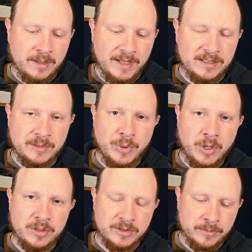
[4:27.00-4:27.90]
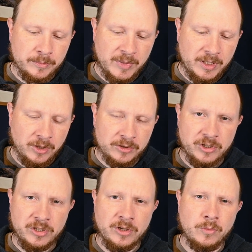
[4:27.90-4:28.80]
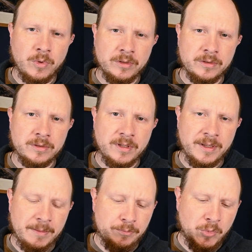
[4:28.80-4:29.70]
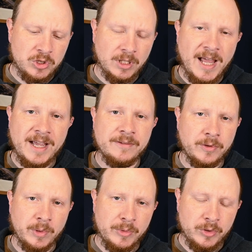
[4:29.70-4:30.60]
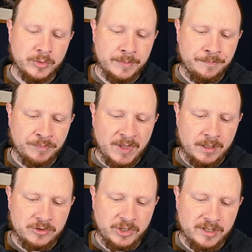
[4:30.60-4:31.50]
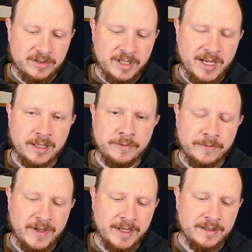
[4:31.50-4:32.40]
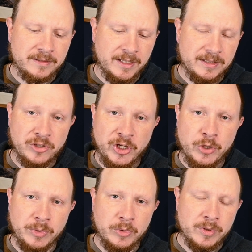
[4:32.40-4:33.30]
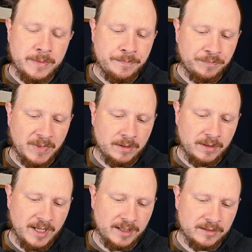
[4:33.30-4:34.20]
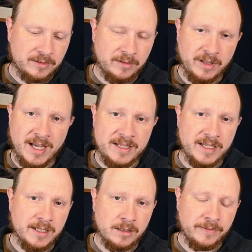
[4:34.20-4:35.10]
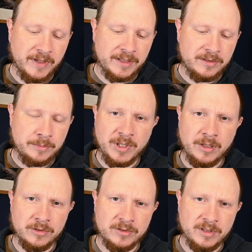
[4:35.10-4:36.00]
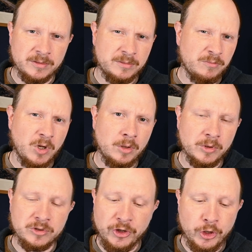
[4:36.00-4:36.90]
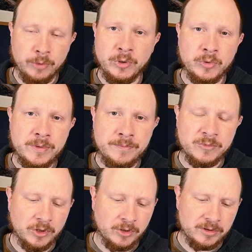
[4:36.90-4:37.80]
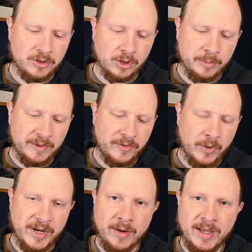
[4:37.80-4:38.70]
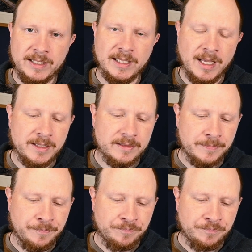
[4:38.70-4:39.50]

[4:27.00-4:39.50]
That's important because you don't want much light from the moon. So you can see here the phase is new moon. That's the ideal phase because it's almost no moon. So it's not going to be throwing out any light.